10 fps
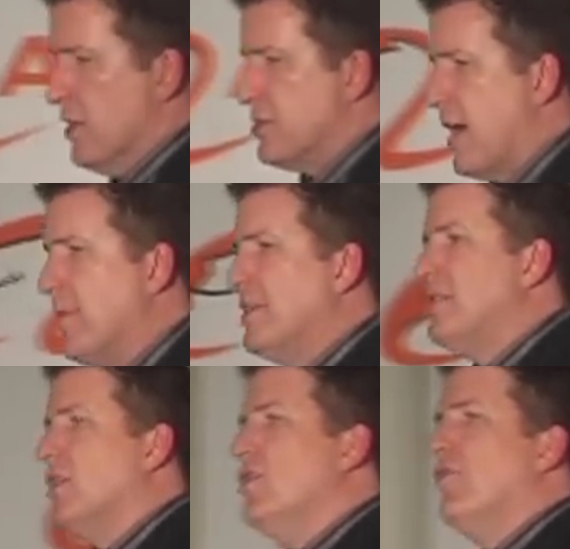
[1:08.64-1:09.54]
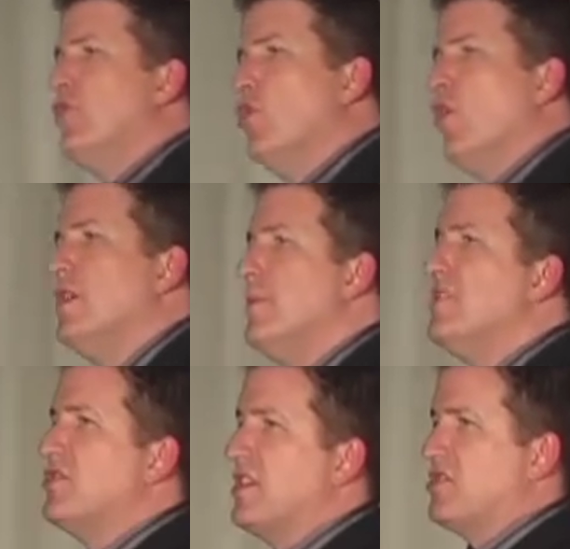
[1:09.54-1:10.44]
So I'm going to tell you, if you're going to be
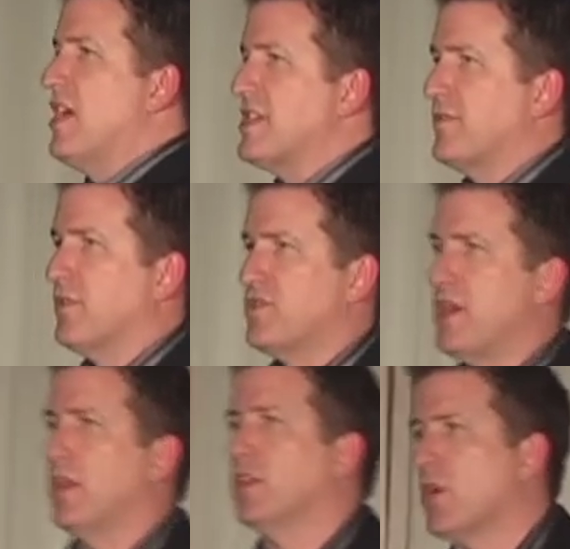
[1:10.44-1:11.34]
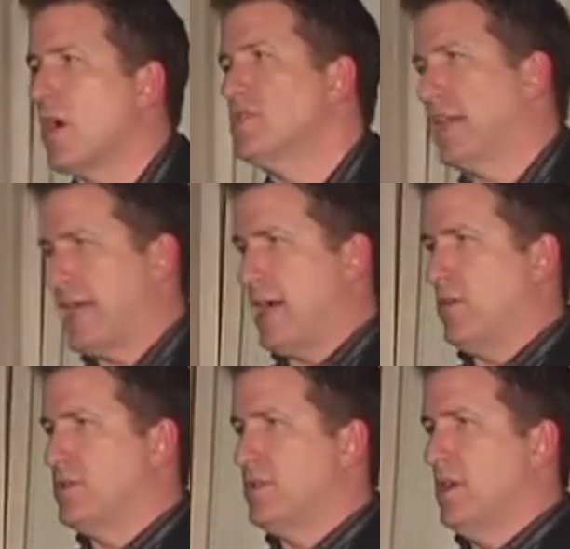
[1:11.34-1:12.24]
successful selling large
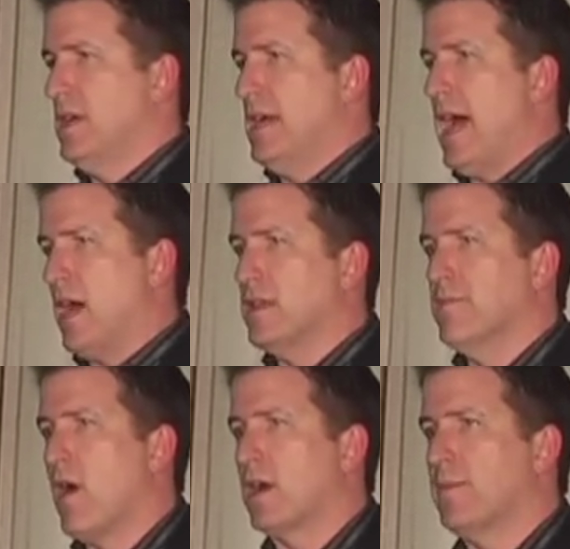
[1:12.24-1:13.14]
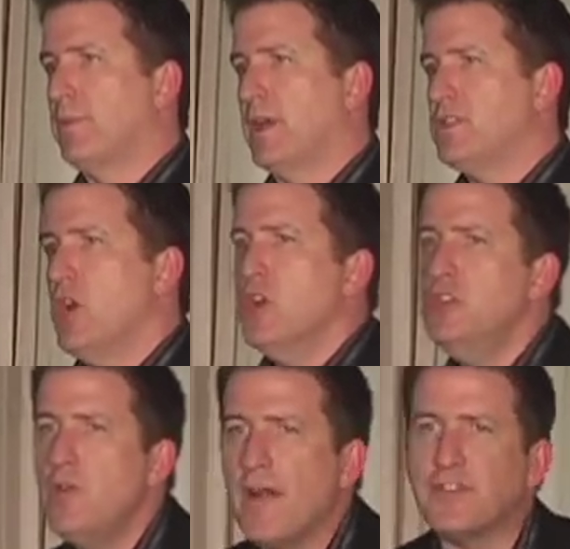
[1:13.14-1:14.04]
accounts out in the marketplace,
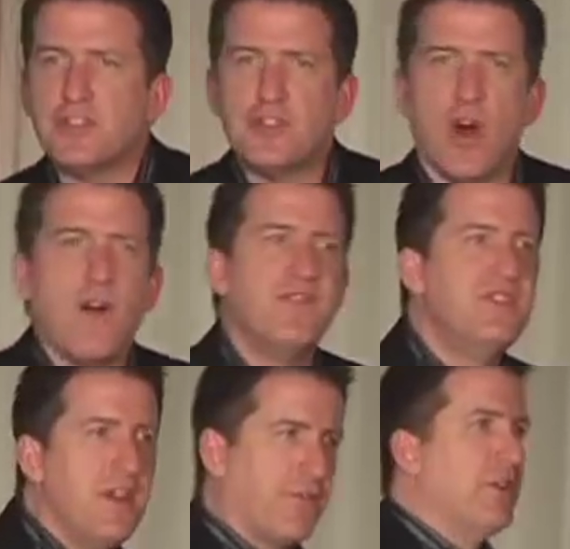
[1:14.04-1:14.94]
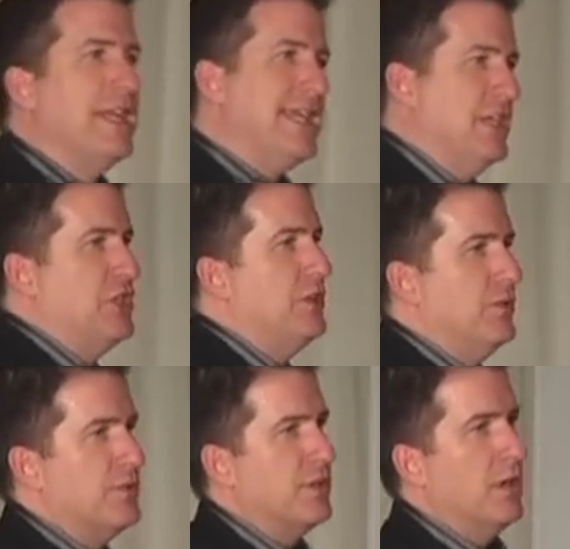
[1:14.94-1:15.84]
you have to solve different
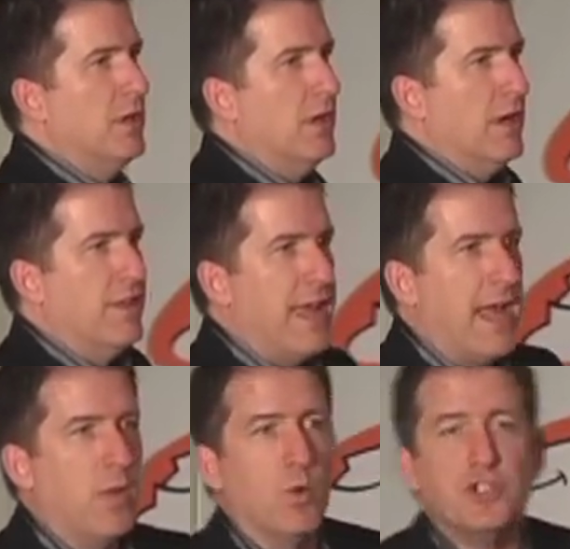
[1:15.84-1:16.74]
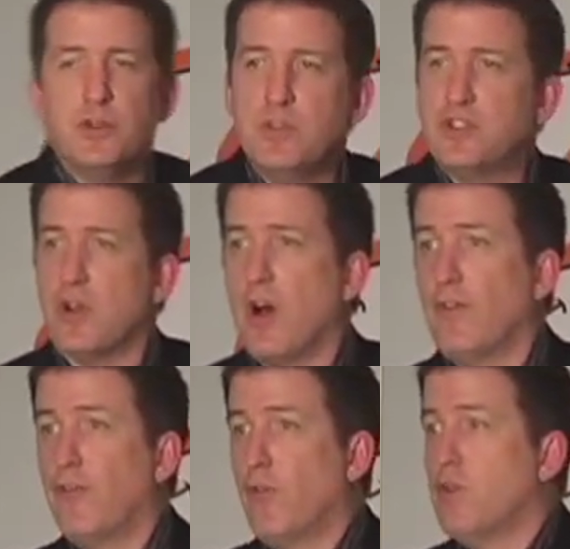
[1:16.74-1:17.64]
issues than what you would
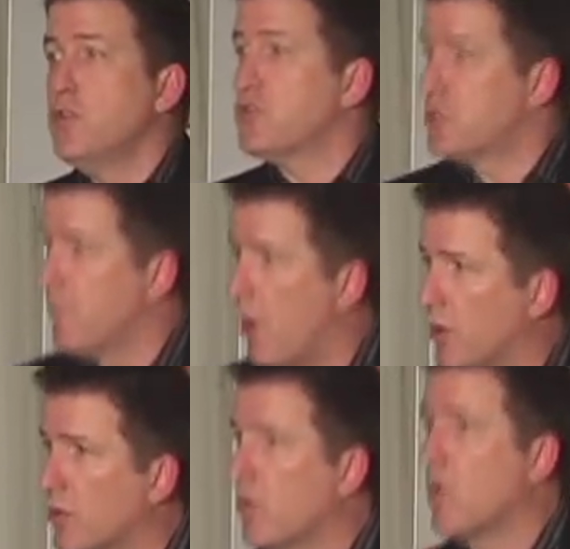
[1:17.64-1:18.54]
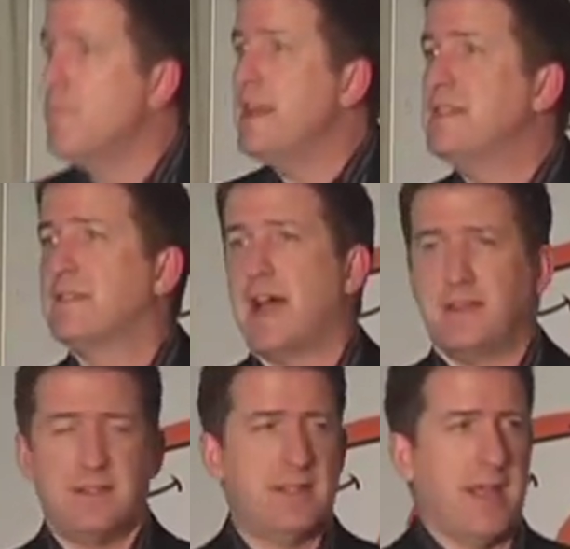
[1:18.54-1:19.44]
solve for your smaller or
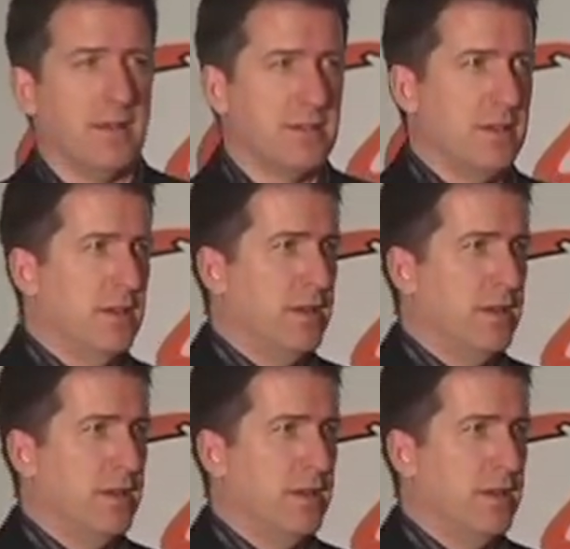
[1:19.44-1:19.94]
mid-sized sales.